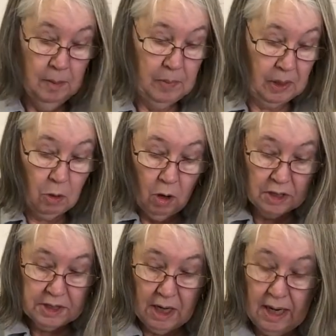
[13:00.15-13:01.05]

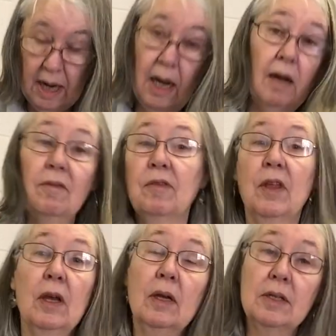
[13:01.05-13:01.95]
Because I have
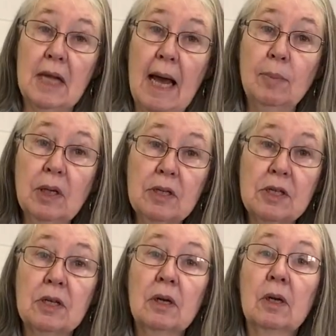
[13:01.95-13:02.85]
the
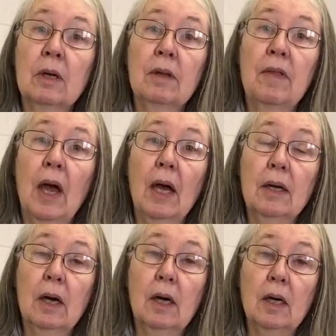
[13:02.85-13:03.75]
tablets
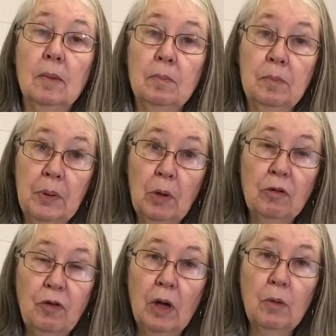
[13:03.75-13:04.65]
that
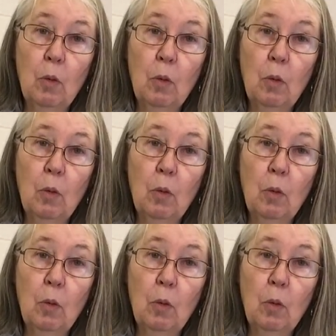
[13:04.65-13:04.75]
purify the